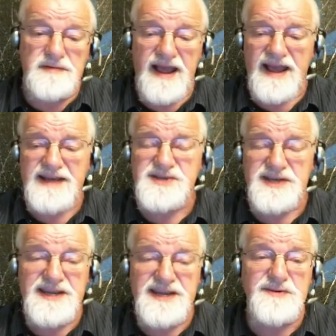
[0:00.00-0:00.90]

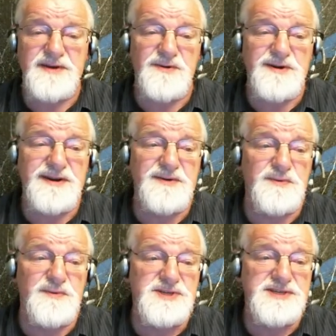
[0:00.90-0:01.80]
Actually, here in Oregon,
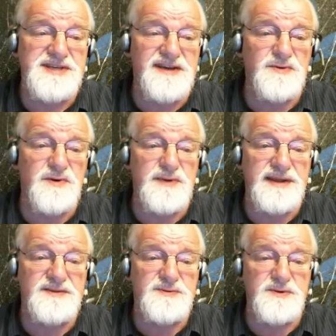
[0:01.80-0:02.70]
we're just now
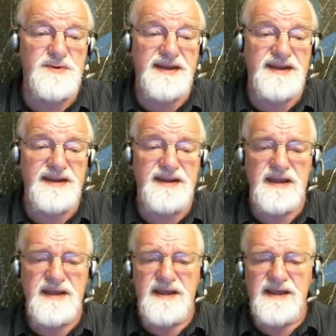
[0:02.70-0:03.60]
going through a
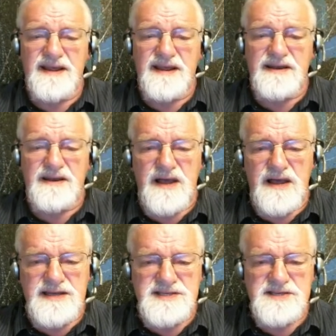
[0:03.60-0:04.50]

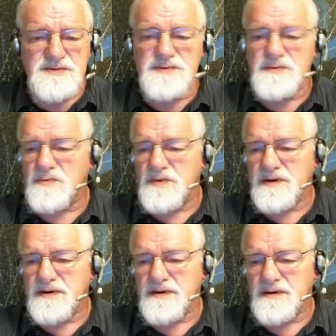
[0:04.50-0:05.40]
lawsuit
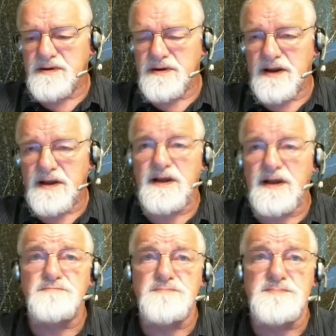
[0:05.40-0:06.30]
where
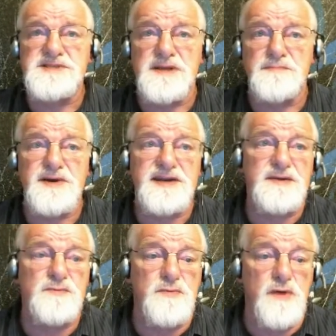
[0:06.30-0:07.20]
um,
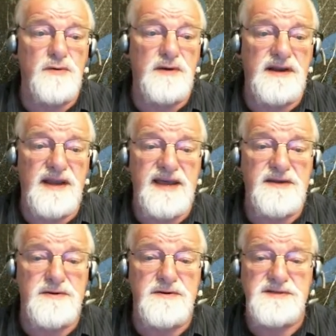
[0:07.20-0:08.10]
somebody wrote
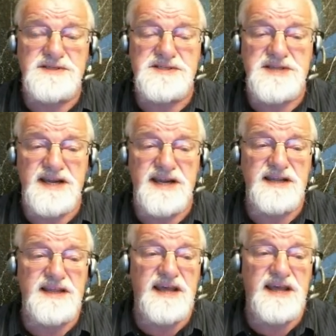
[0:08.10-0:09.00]
letters saying
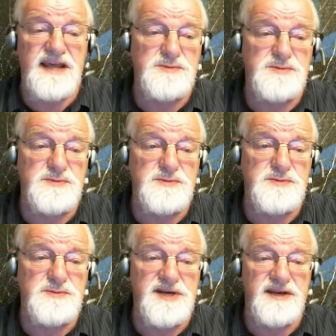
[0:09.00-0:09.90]
that he was an
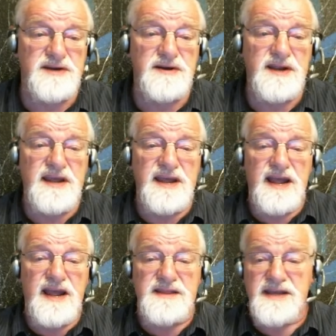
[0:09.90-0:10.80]
engineer
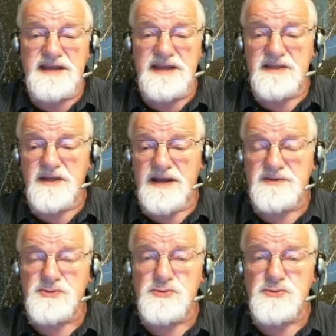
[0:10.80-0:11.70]
and that he thought
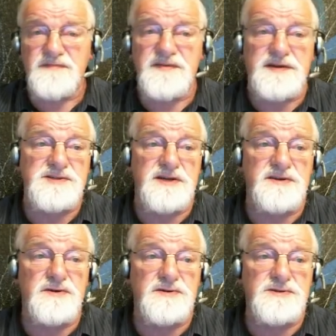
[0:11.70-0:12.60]
traffic
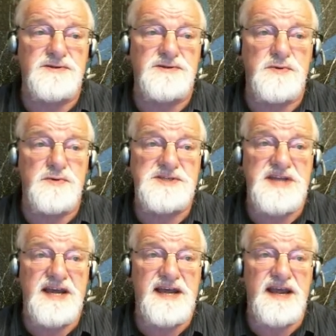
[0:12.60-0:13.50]
signals were
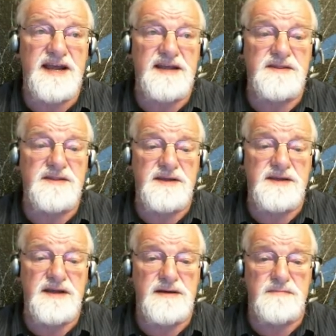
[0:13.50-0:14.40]
set at
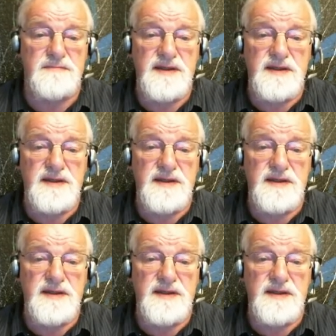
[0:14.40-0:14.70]
the um,